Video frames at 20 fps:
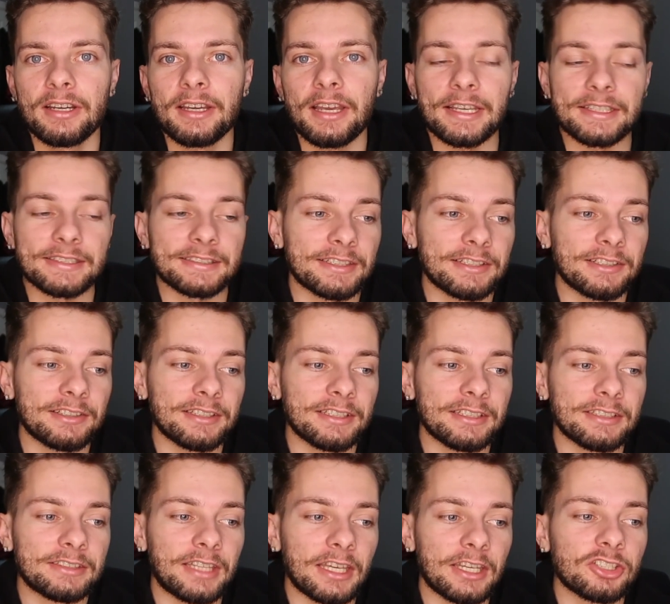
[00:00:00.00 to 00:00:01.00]
It's
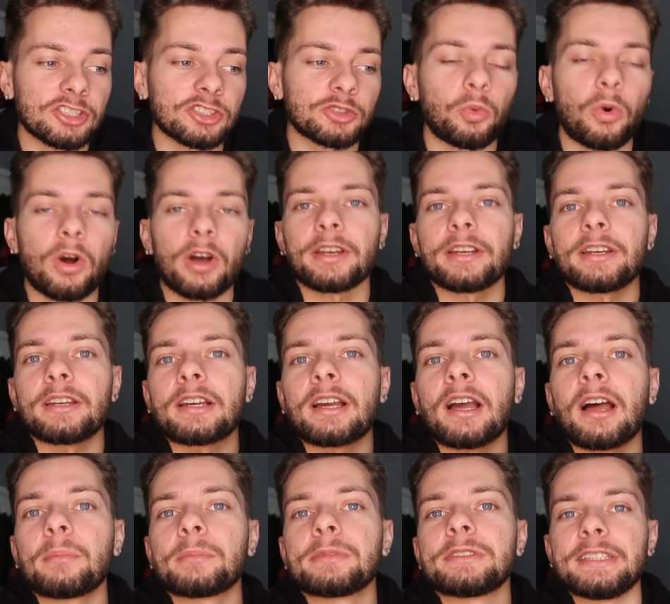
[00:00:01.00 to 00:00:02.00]
literally they just wanted to
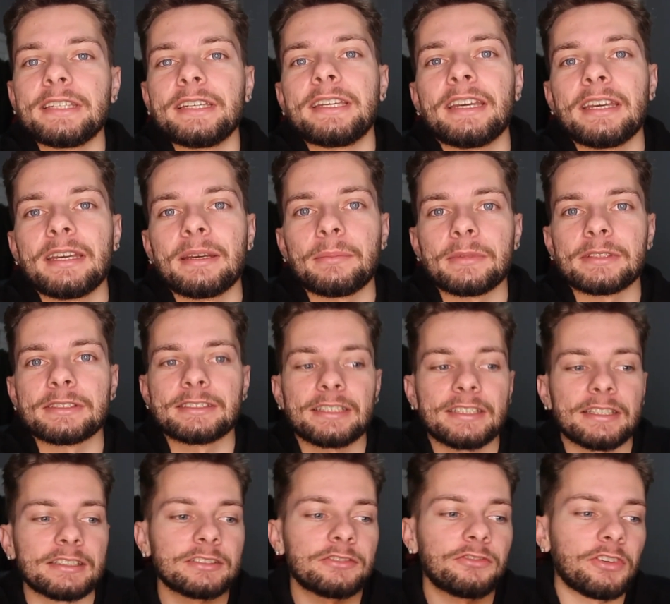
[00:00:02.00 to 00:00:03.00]
come see him and
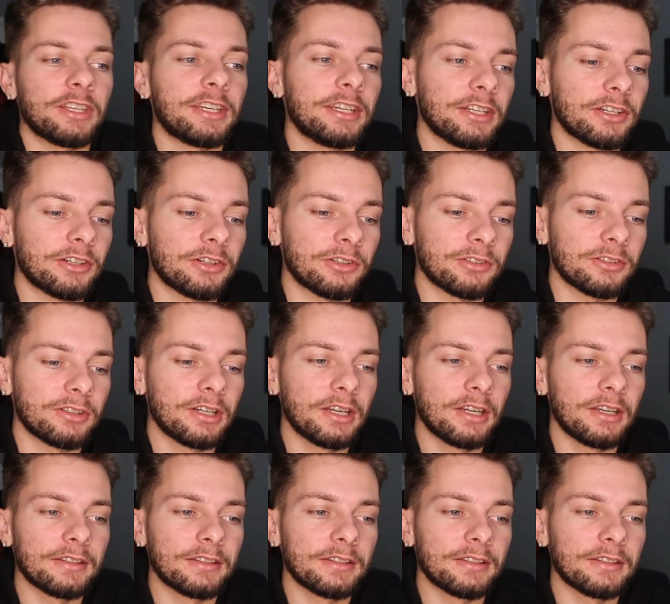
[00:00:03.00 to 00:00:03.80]
see his video.